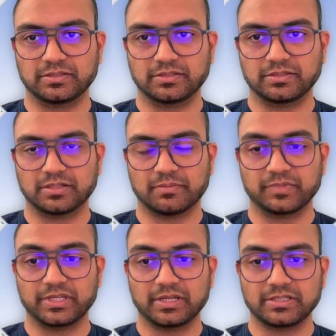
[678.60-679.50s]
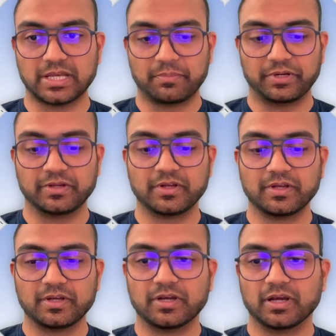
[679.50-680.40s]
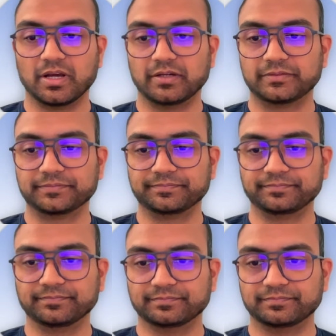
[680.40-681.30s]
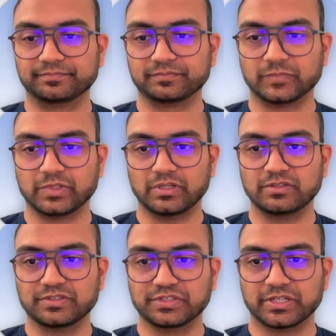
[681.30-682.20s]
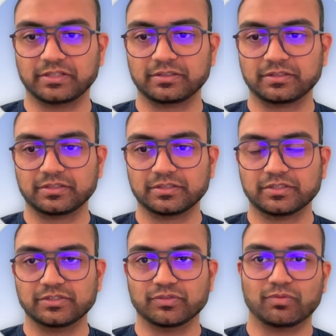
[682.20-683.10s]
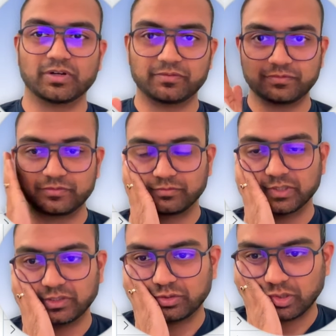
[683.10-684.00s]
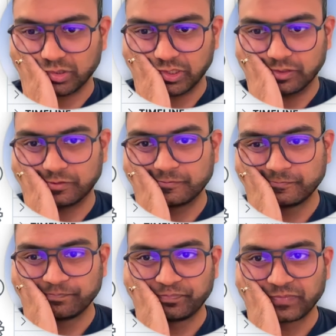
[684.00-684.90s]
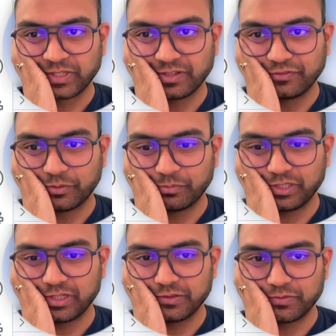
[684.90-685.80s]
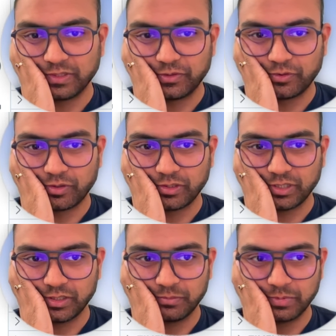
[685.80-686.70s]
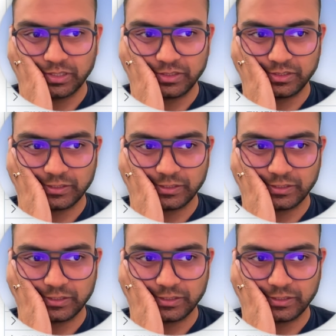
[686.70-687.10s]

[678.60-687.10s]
something else happened. Uh, hmm, interesting. So what went wrong here? Something else went wrong here, but